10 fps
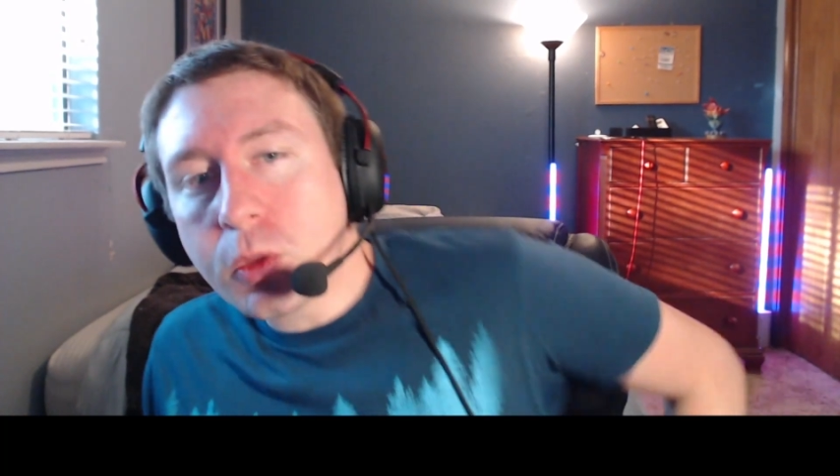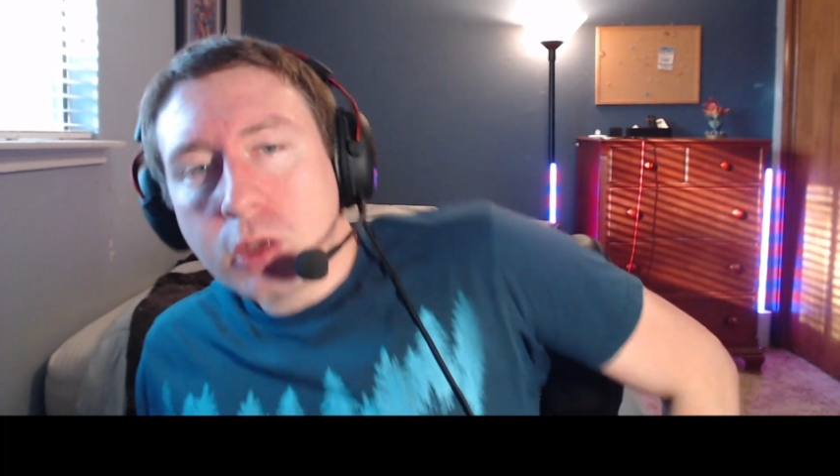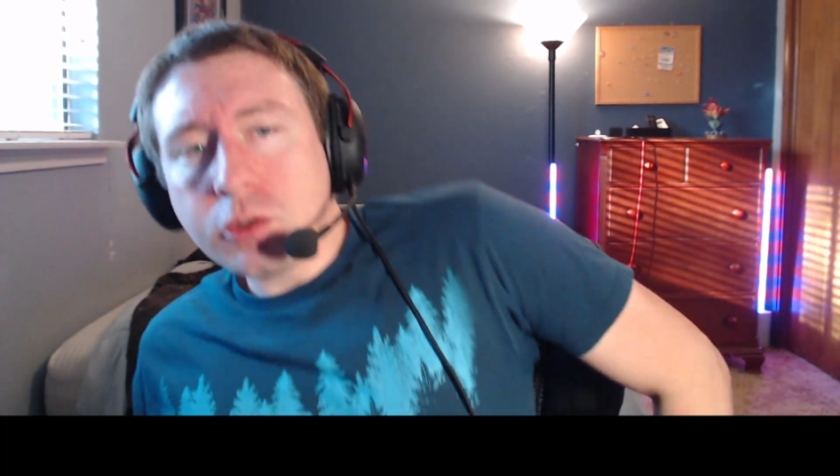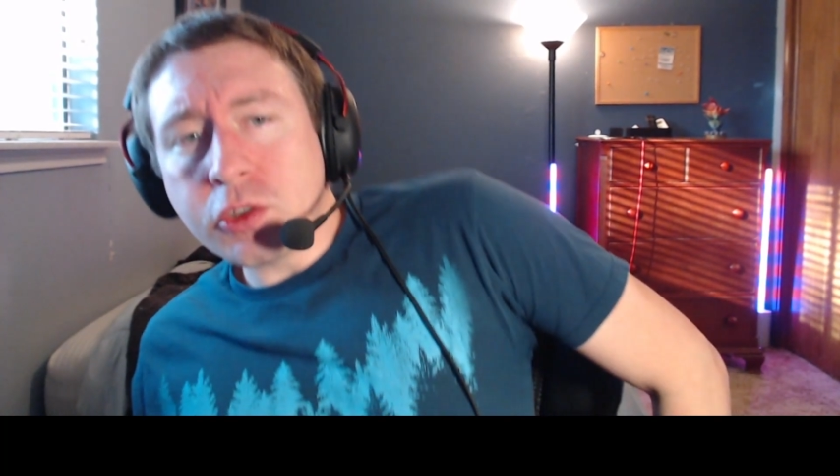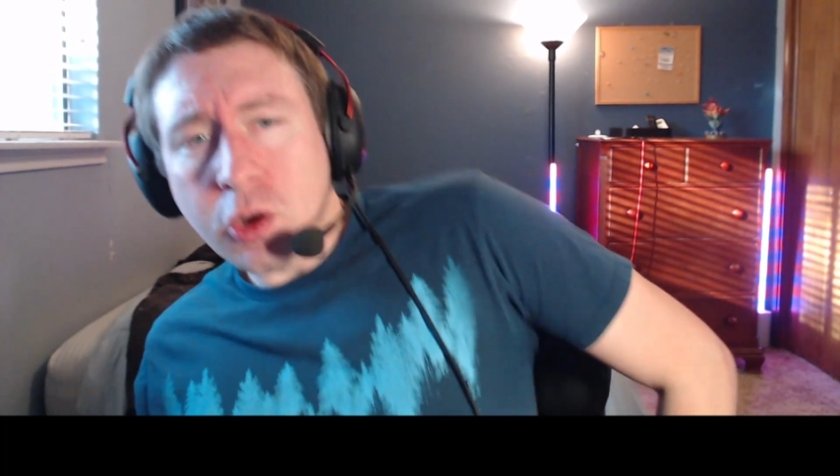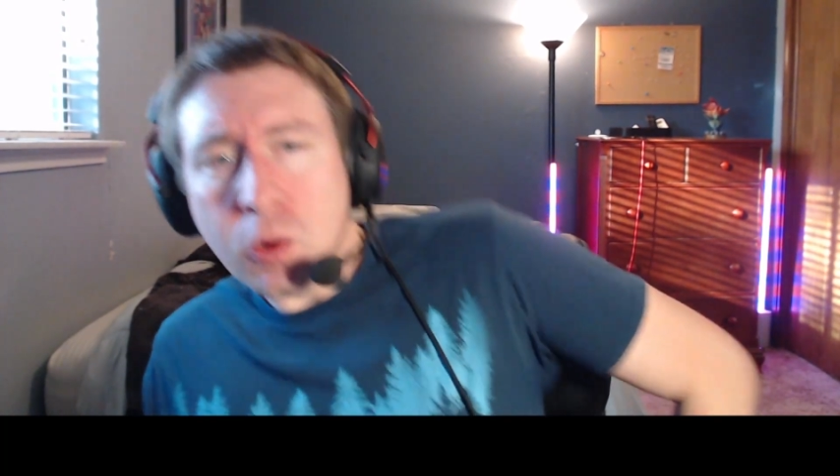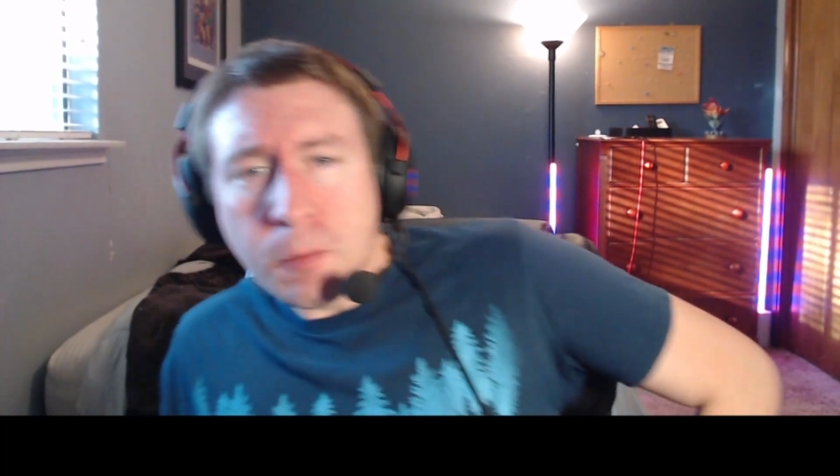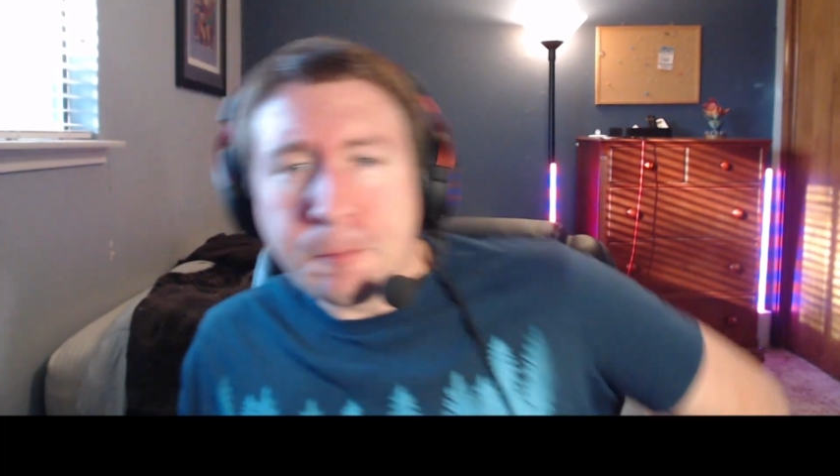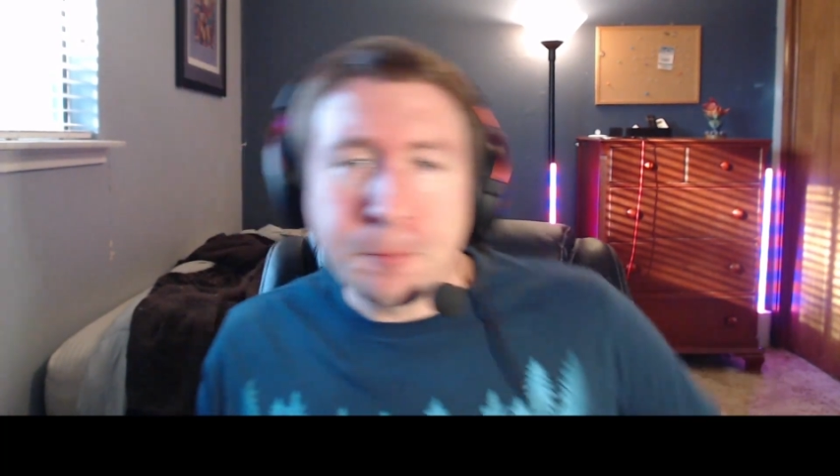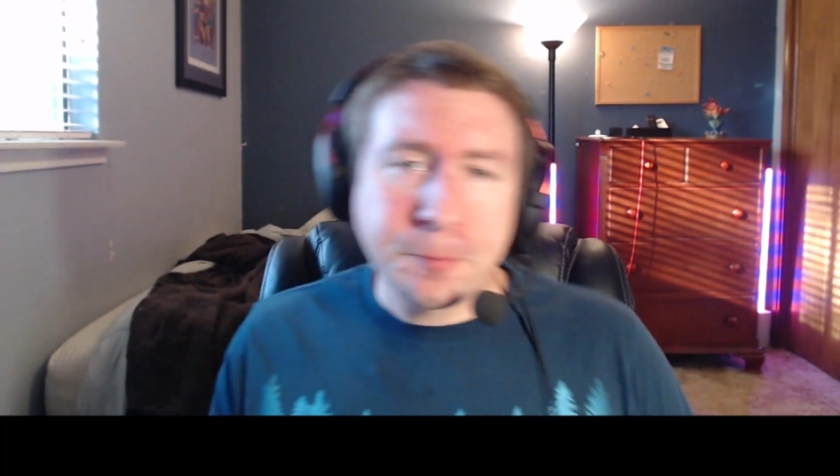So
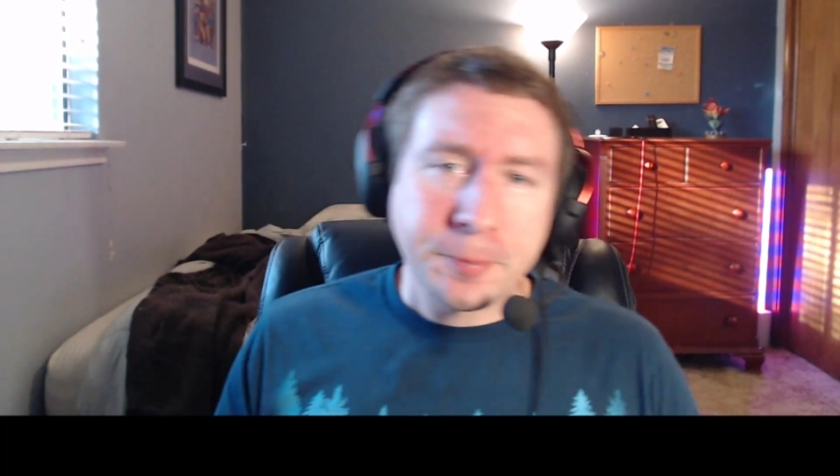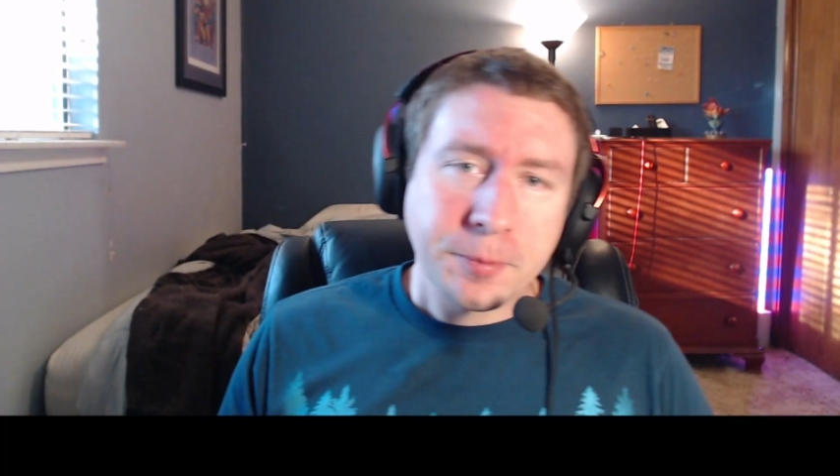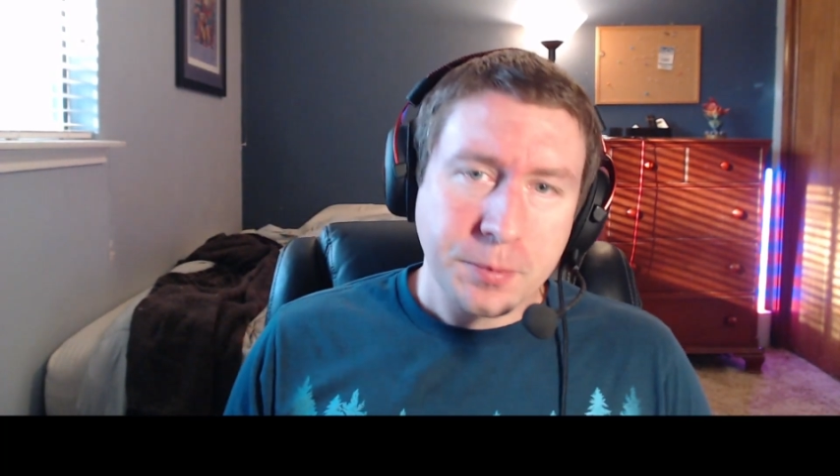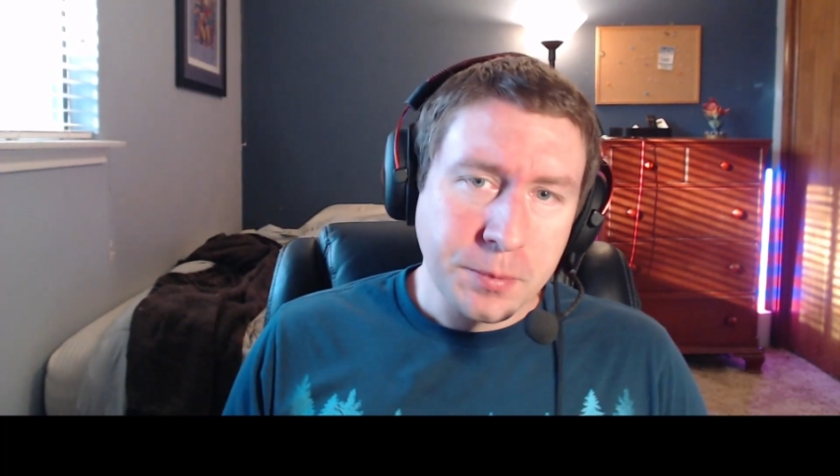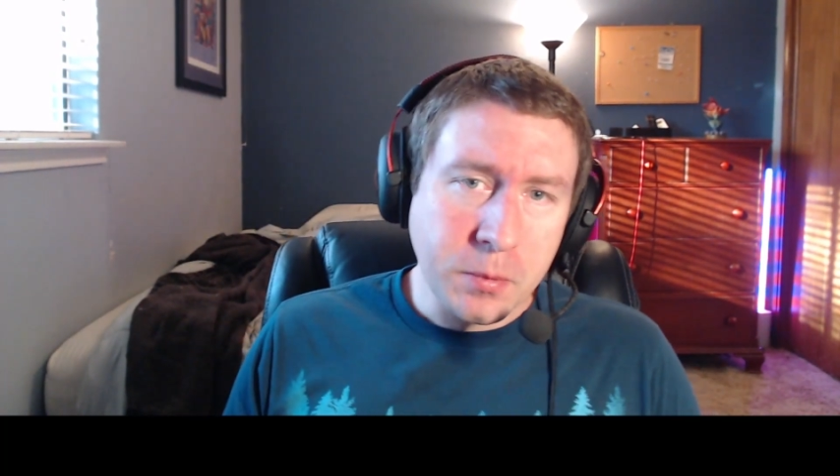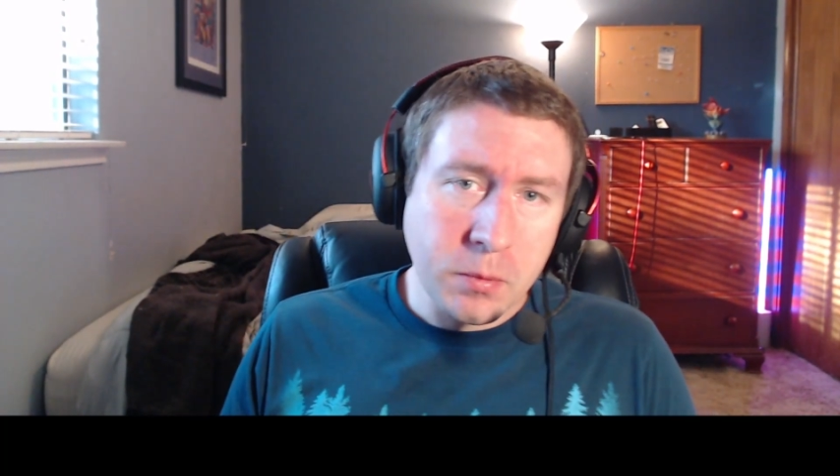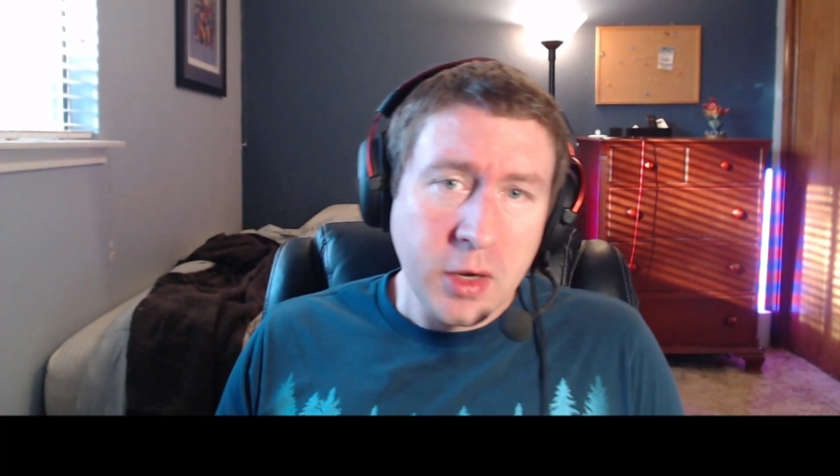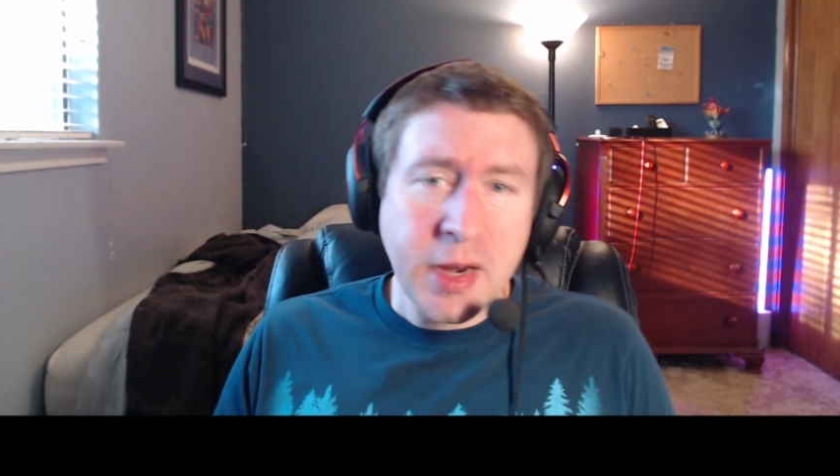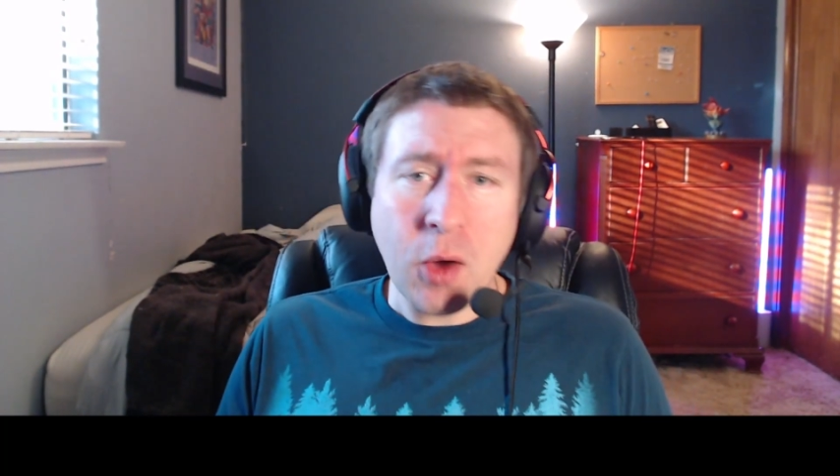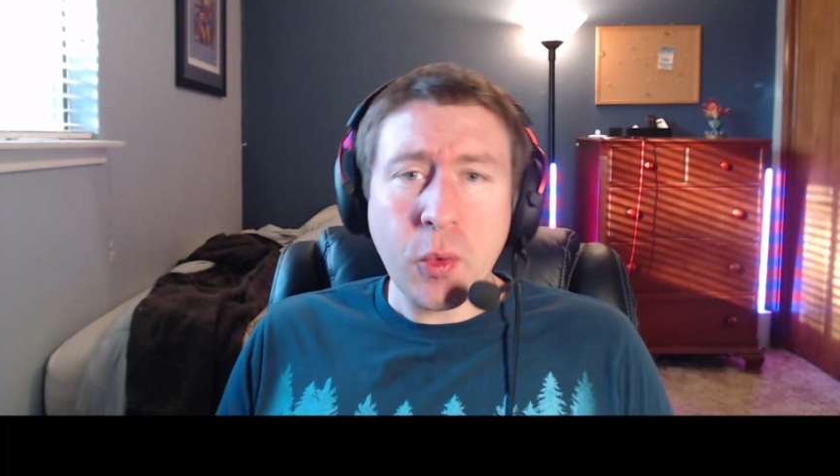
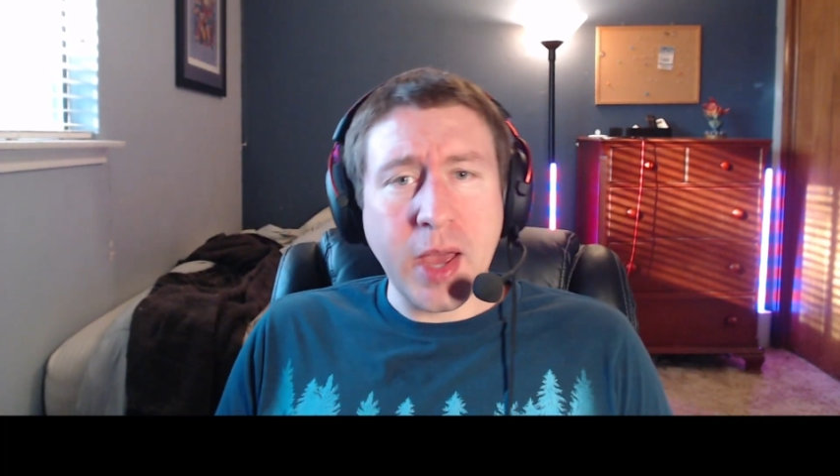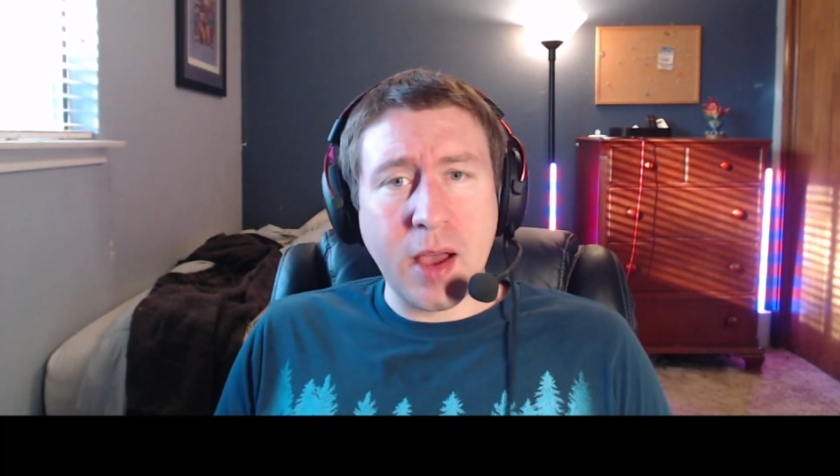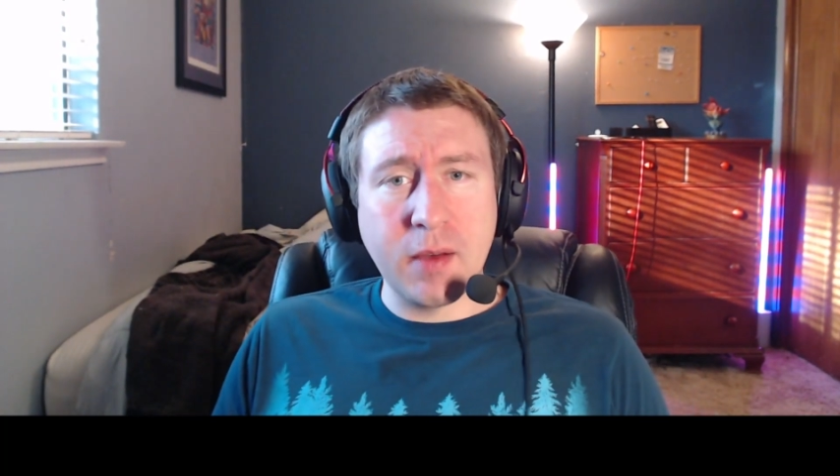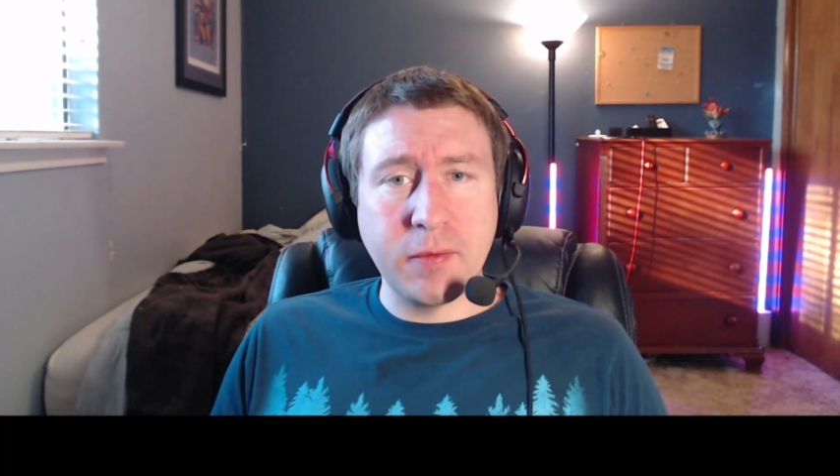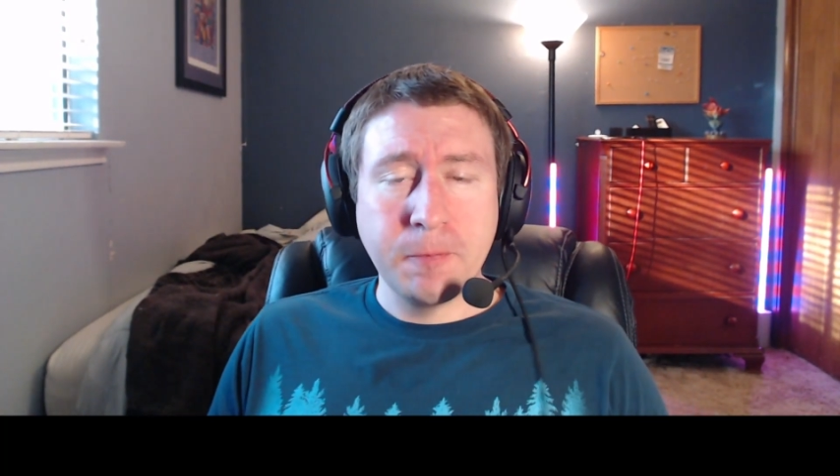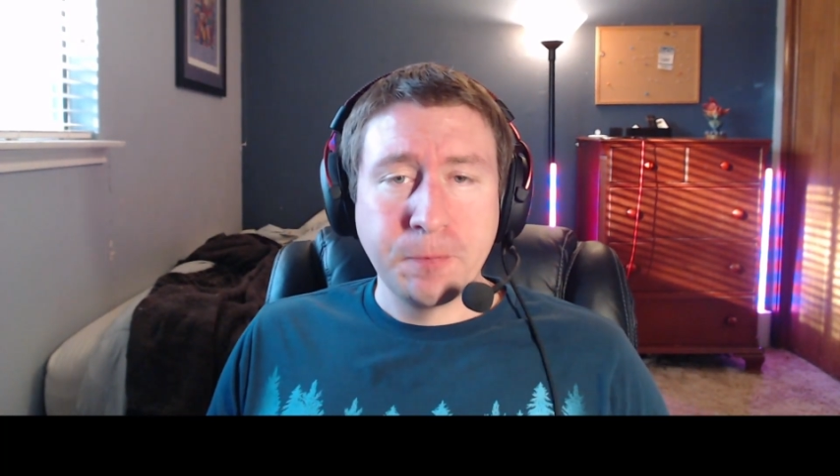now we have